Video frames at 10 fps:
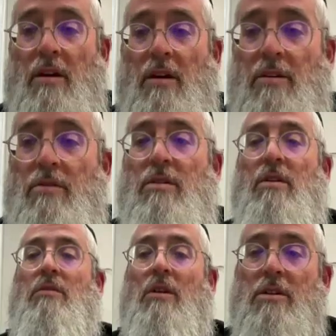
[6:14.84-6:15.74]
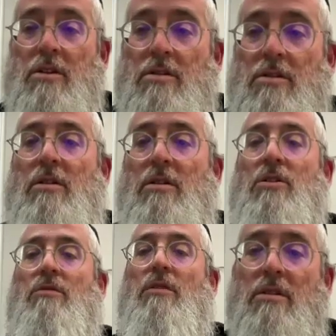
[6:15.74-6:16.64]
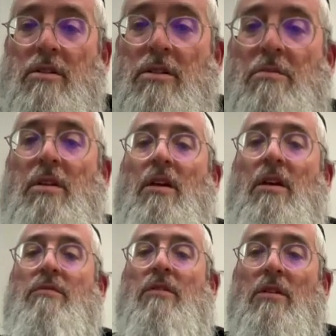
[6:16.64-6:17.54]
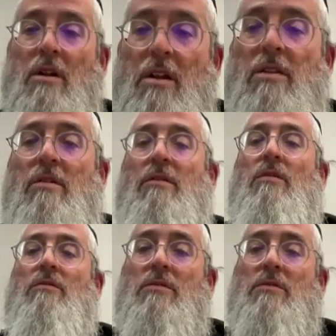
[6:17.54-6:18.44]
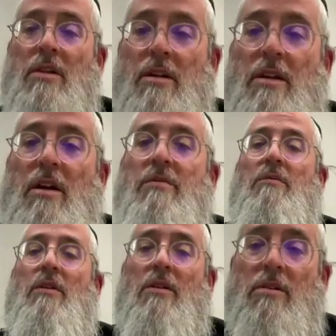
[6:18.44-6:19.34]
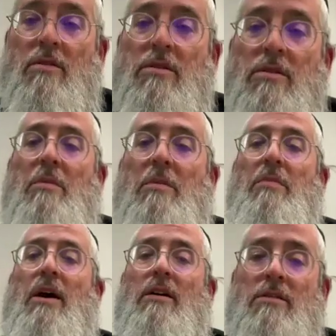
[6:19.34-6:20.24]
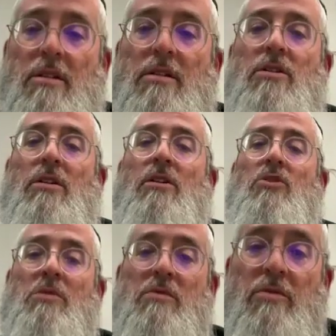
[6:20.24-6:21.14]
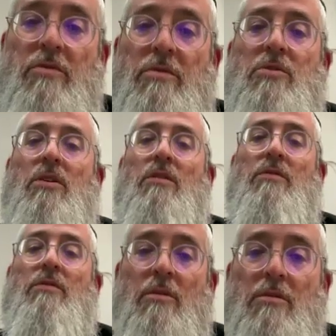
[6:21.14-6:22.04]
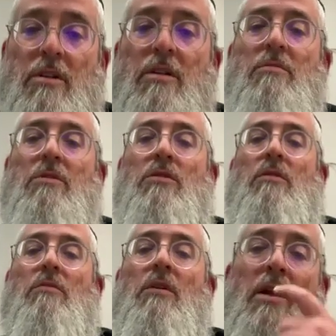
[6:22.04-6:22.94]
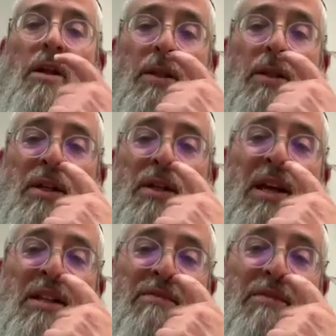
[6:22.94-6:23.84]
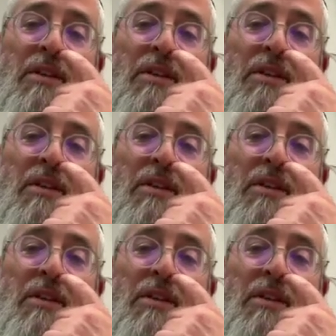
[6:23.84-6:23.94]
Okay, nun gimel. Yeshazar kisharoitz listam teva. There are those that are careful that want to close up a box. A cliche yeshem zvuvim she'africhem tchila misham. Let's say it has